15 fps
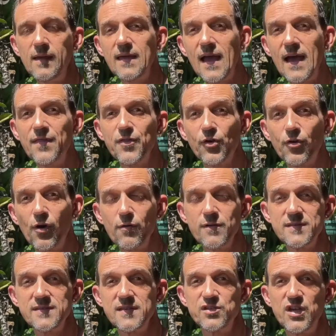Here the growers
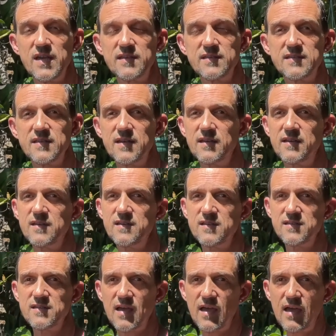suggest it
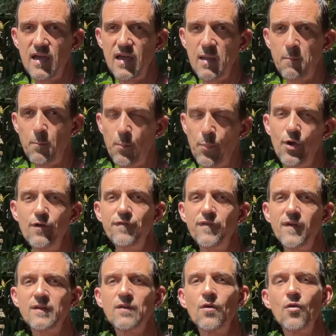is a
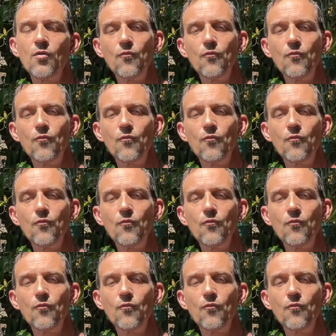perfect